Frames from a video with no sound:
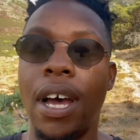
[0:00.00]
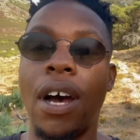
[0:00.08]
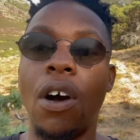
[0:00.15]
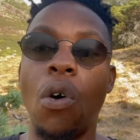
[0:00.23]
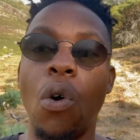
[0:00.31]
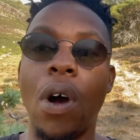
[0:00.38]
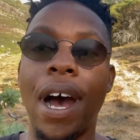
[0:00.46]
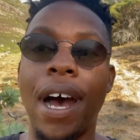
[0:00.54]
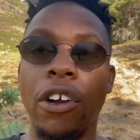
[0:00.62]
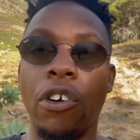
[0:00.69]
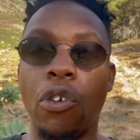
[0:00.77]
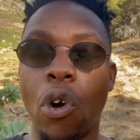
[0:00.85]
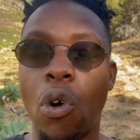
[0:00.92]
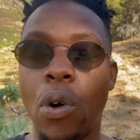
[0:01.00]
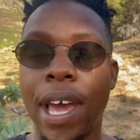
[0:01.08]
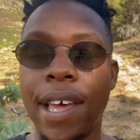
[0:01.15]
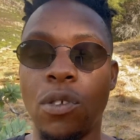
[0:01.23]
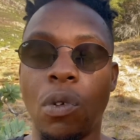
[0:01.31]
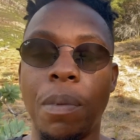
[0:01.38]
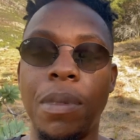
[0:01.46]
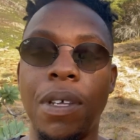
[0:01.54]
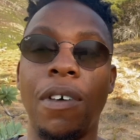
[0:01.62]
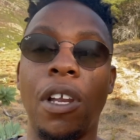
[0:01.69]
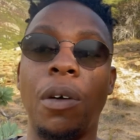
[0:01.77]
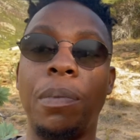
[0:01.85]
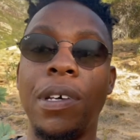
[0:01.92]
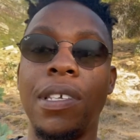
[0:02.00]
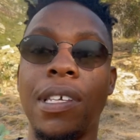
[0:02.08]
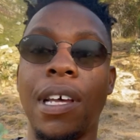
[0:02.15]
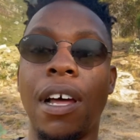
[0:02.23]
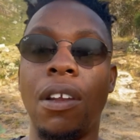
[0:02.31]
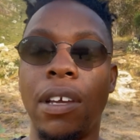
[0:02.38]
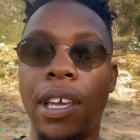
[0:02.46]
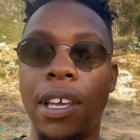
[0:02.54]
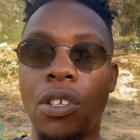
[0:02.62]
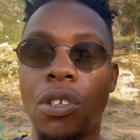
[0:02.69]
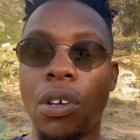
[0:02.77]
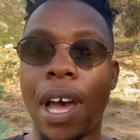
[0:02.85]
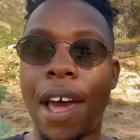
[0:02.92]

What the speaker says: or grow as web developers are looking to